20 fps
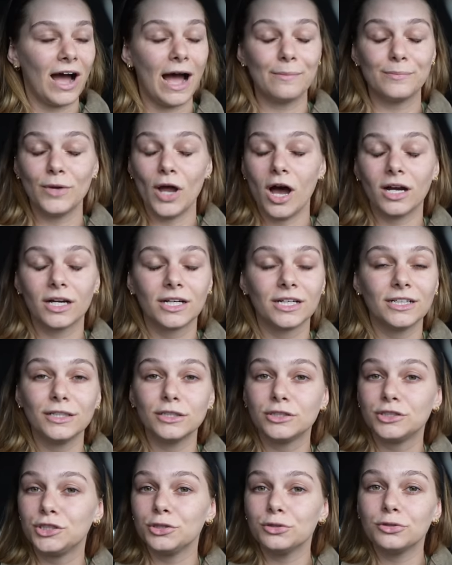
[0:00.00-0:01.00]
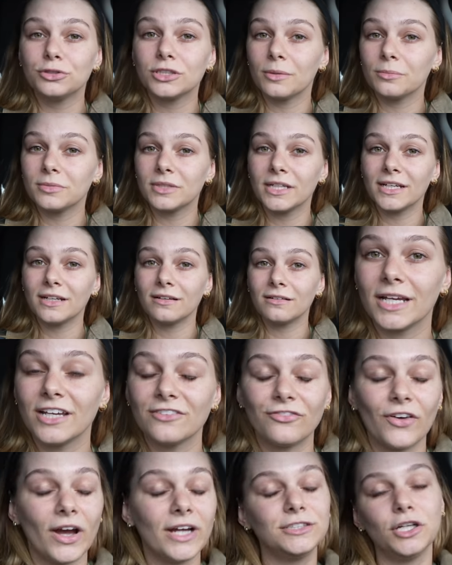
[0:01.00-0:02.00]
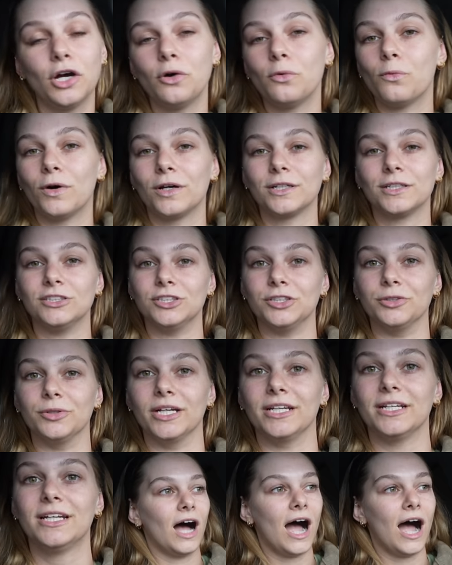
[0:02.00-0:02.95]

I'm not gonna do something if I don't want to do it.